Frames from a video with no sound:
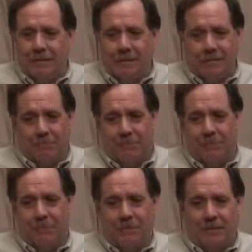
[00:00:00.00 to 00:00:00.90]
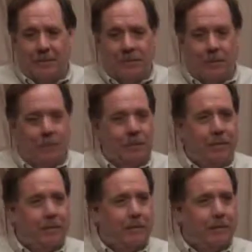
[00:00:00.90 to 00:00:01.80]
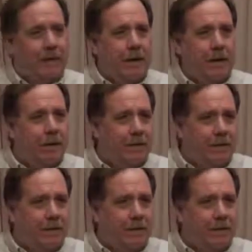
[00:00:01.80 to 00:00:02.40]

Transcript: you know, I was I pulled everything I owned